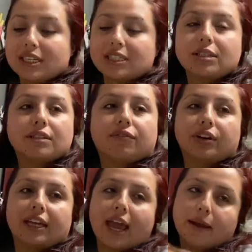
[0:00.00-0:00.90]
This is a
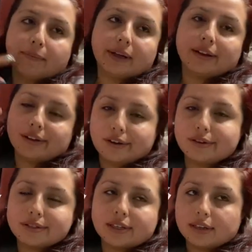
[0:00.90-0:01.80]
free game, but you
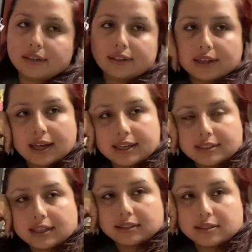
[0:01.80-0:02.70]
know, it has
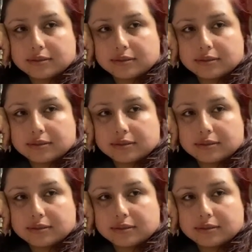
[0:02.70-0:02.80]
ads.